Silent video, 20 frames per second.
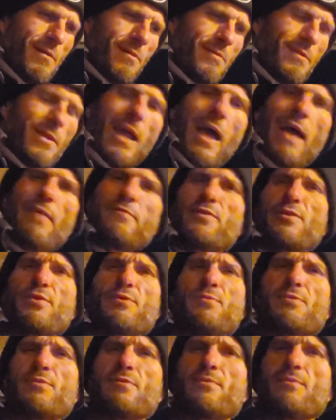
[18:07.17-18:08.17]
that I've
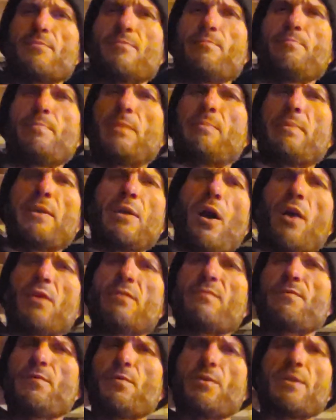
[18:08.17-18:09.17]
just been
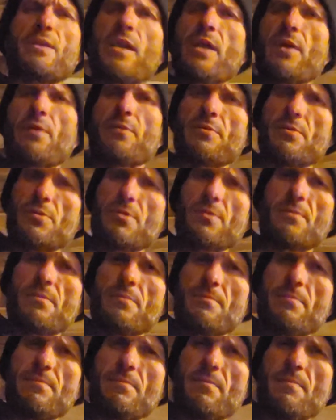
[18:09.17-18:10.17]
beyond for years.
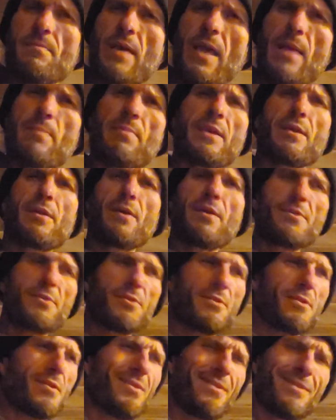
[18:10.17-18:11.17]
And
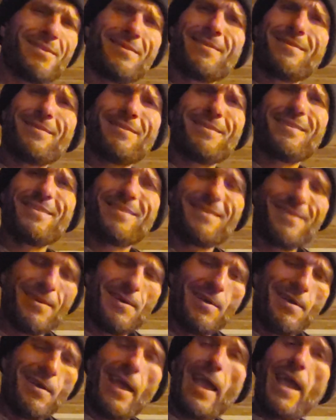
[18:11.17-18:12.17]
because
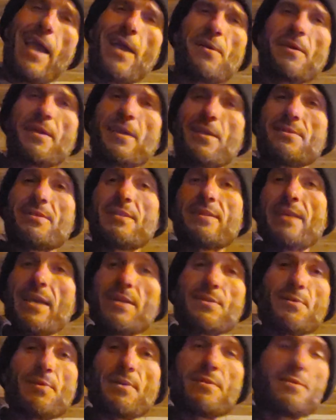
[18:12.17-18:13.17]
arrogance and
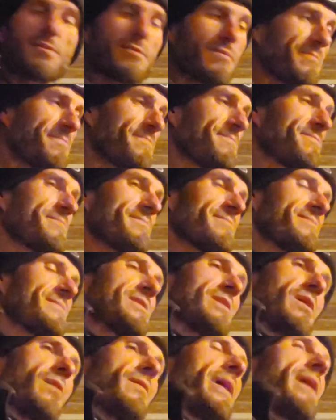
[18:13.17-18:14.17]
ignorance
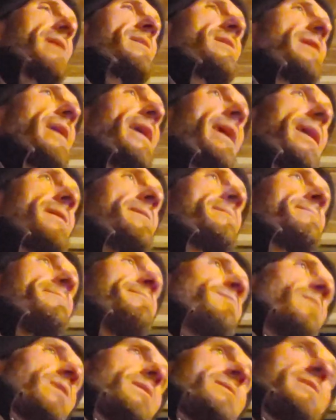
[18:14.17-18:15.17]
go hand in hand,
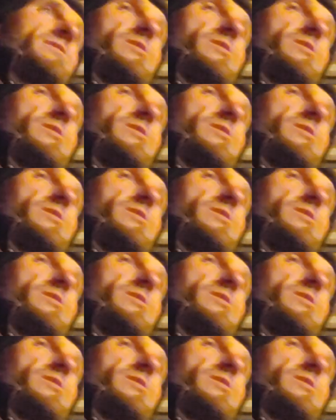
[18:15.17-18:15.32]
well, they